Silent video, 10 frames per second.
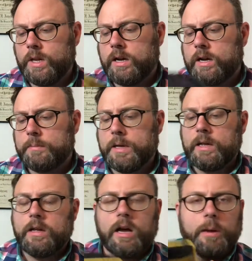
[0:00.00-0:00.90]
Um,
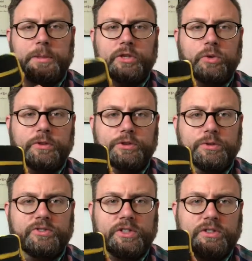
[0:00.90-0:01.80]
up in the northern
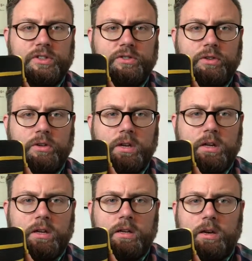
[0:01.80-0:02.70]
jurisdiction, these are
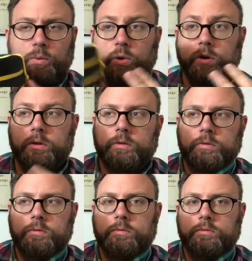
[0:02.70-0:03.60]
uh, were,
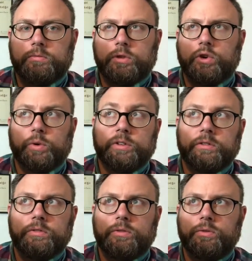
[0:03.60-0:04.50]

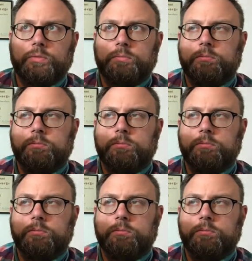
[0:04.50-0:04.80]
according to